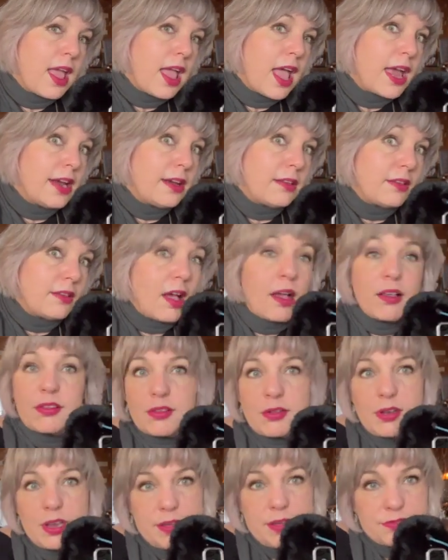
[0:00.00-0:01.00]
and it's
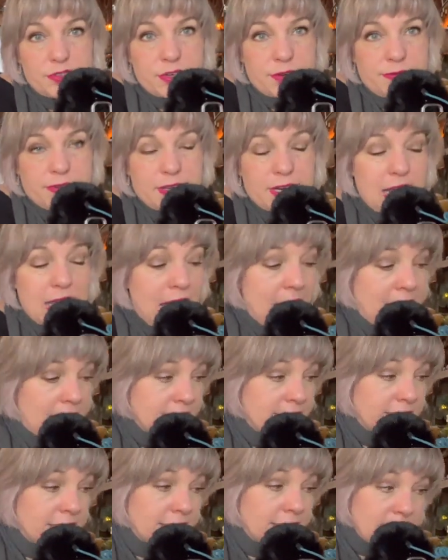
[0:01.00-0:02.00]
also love-driven
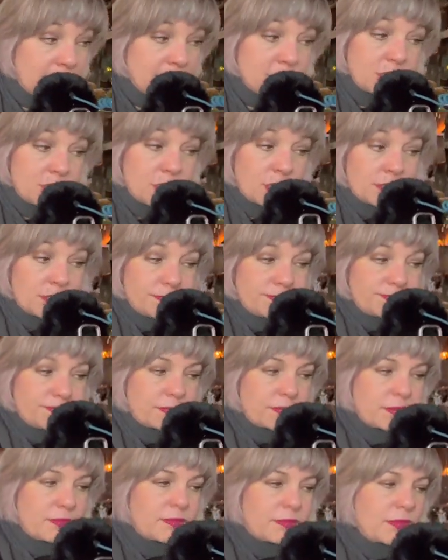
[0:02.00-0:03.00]
and intentional.
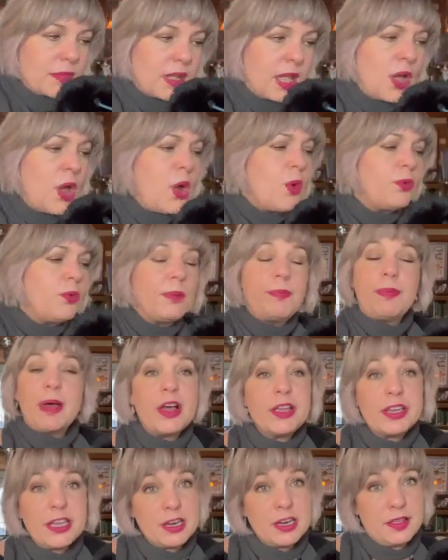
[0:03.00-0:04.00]

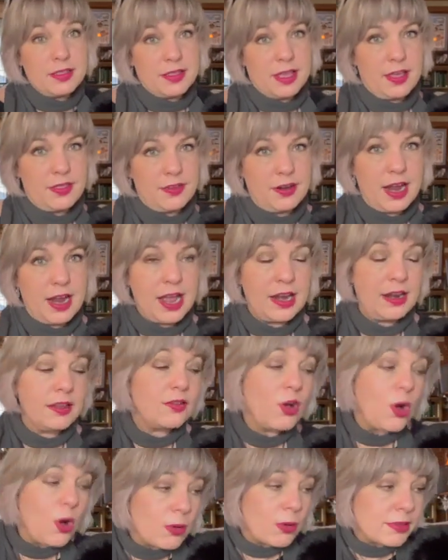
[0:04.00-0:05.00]
Rebellion, on the other hand, is
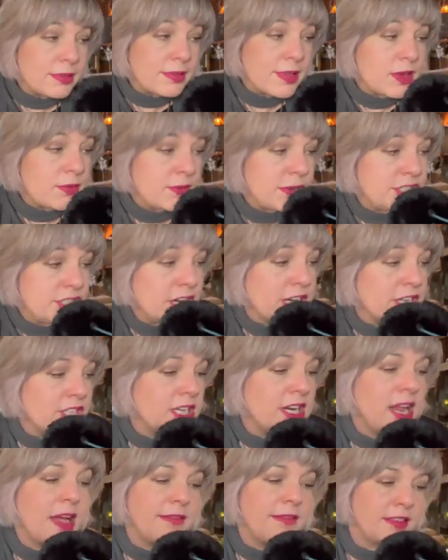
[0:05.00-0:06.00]
wholesale
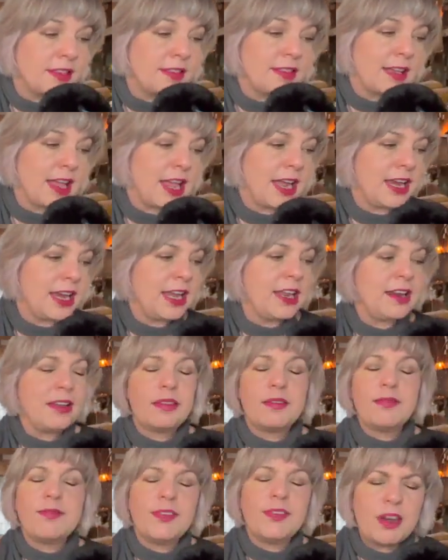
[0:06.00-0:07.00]
rejection of society. It
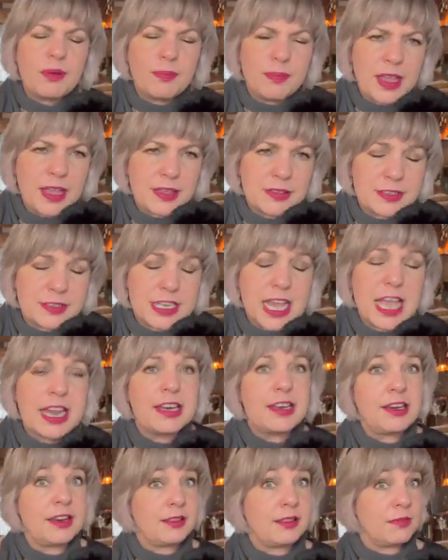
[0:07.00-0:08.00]
is fear-based and
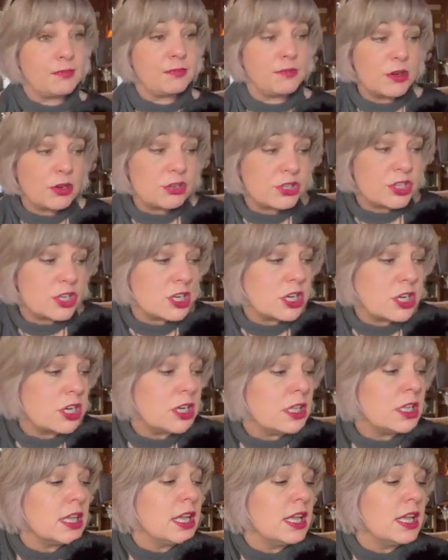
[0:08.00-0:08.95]
it is emotional.